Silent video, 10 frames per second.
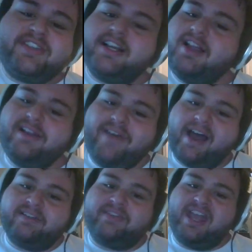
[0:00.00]
like a lot of
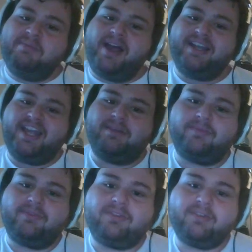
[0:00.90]
out of game mind
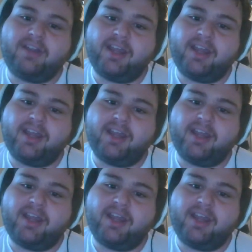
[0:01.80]
games,